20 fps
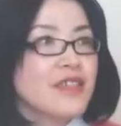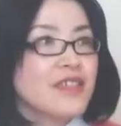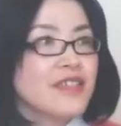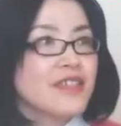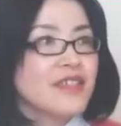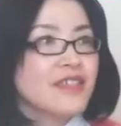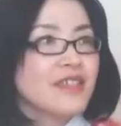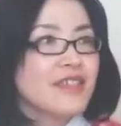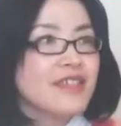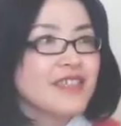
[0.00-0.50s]

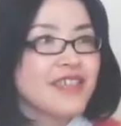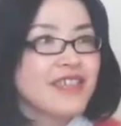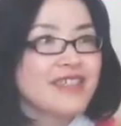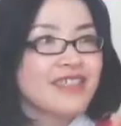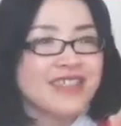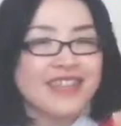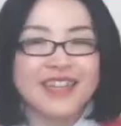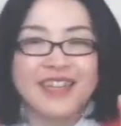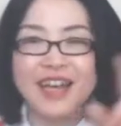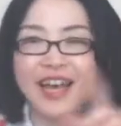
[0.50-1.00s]
this is
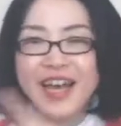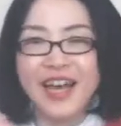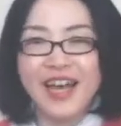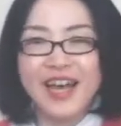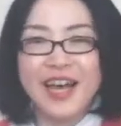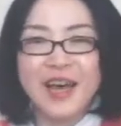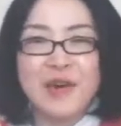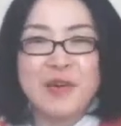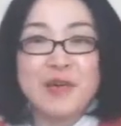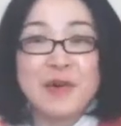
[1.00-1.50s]
just a
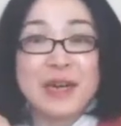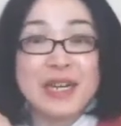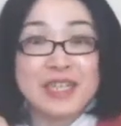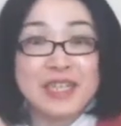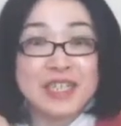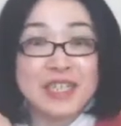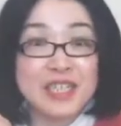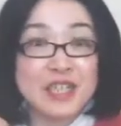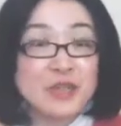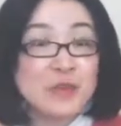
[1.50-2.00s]

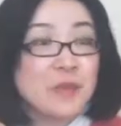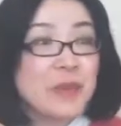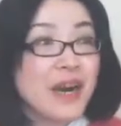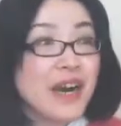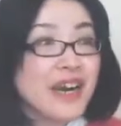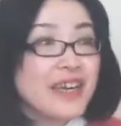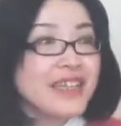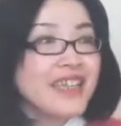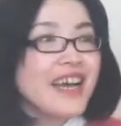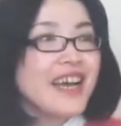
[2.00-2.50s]
worksheet
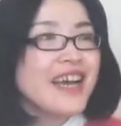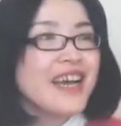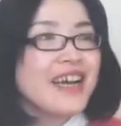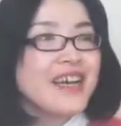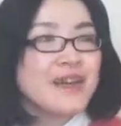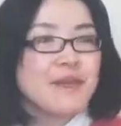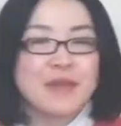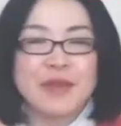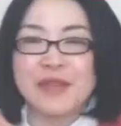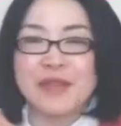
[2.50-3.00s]
part
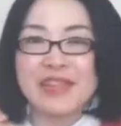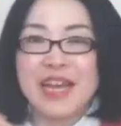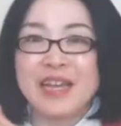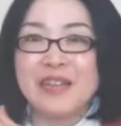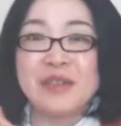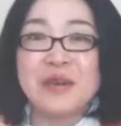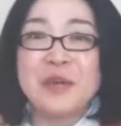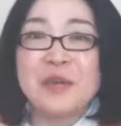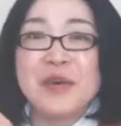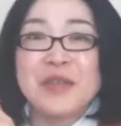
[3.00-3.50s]
because I
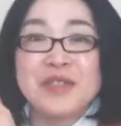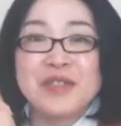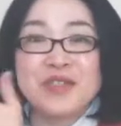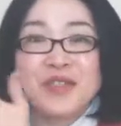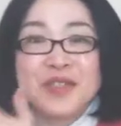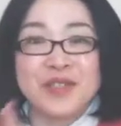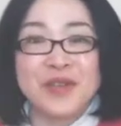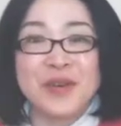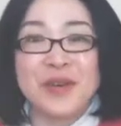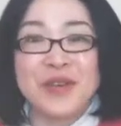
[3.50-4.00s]
don't want to
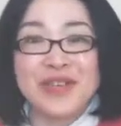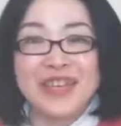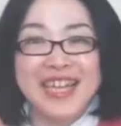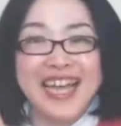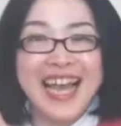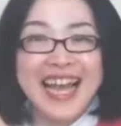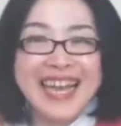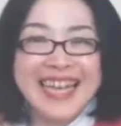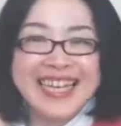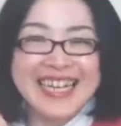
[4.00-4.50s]
show you
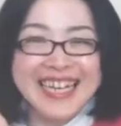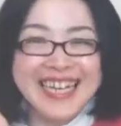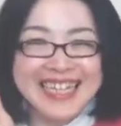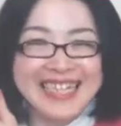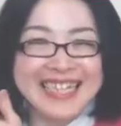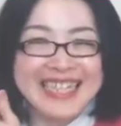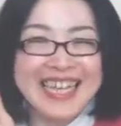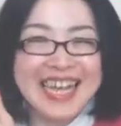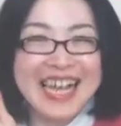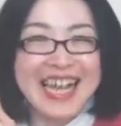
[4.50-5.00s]

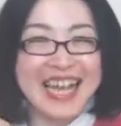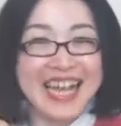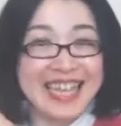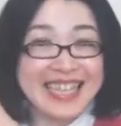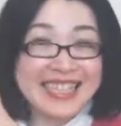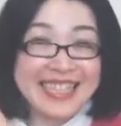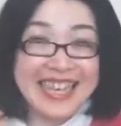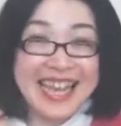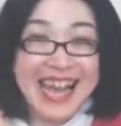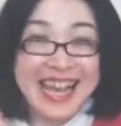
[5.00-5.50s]

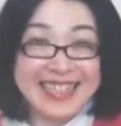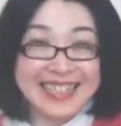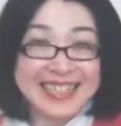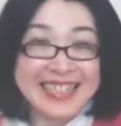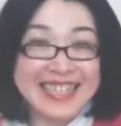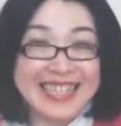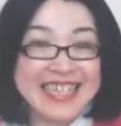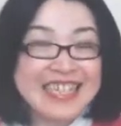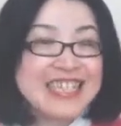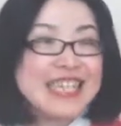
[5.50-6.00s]
the
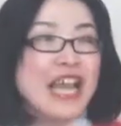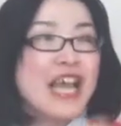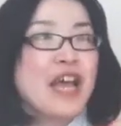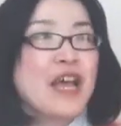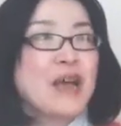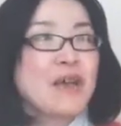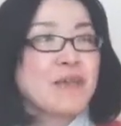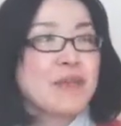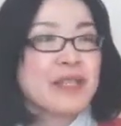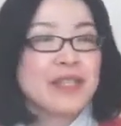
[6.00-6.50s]
answers,
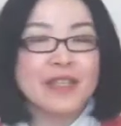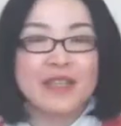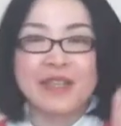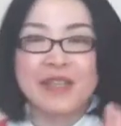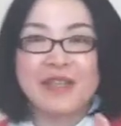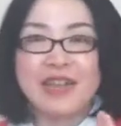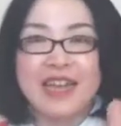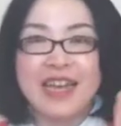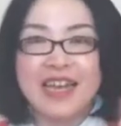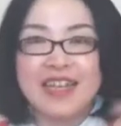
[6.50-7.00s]
but
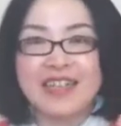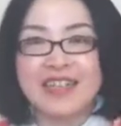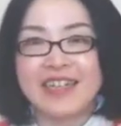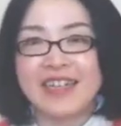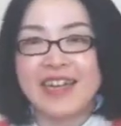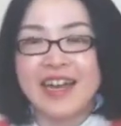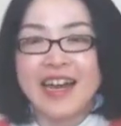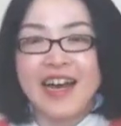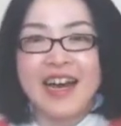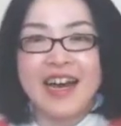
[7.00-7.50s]
like
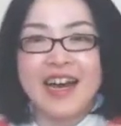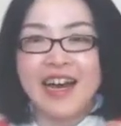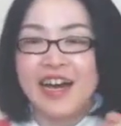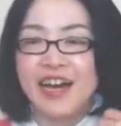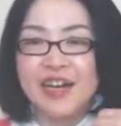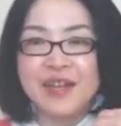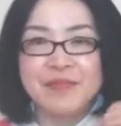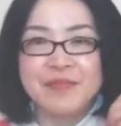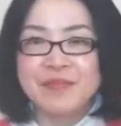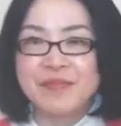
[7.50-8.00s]

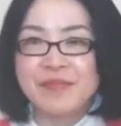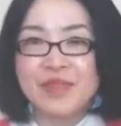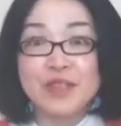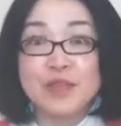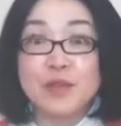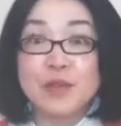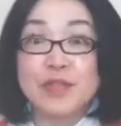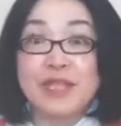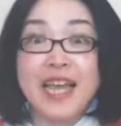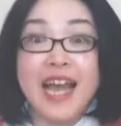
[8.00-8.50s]

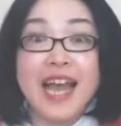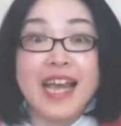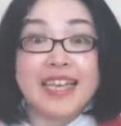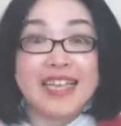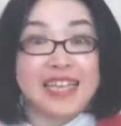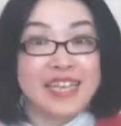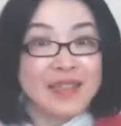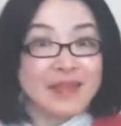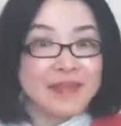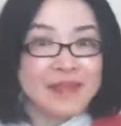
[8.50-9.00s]

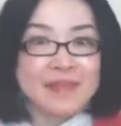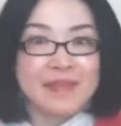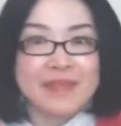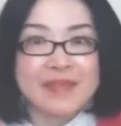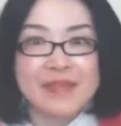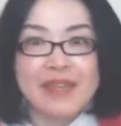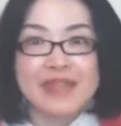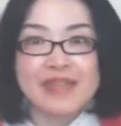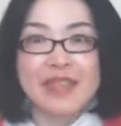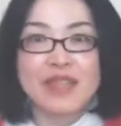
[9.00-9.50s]
usagi,
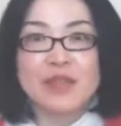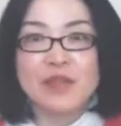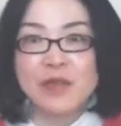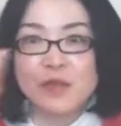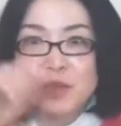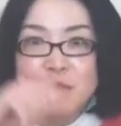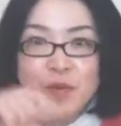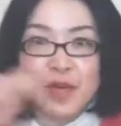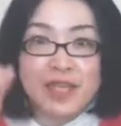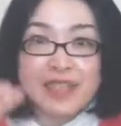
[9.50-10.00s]
and then
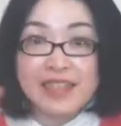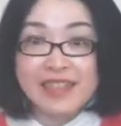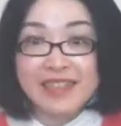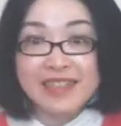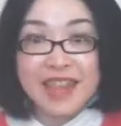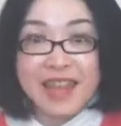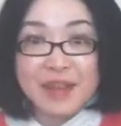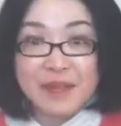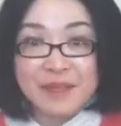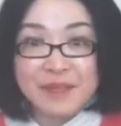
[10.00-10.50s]
you write it
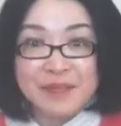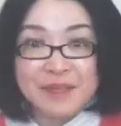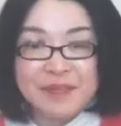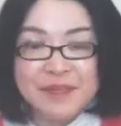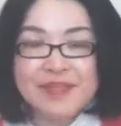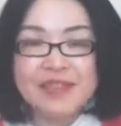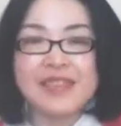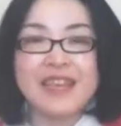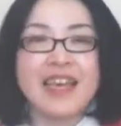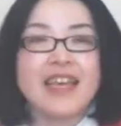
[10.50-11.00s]
down,
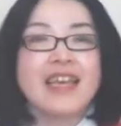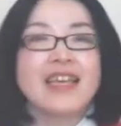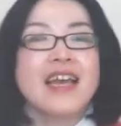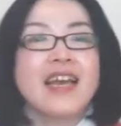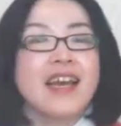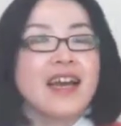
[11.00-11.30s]
okay?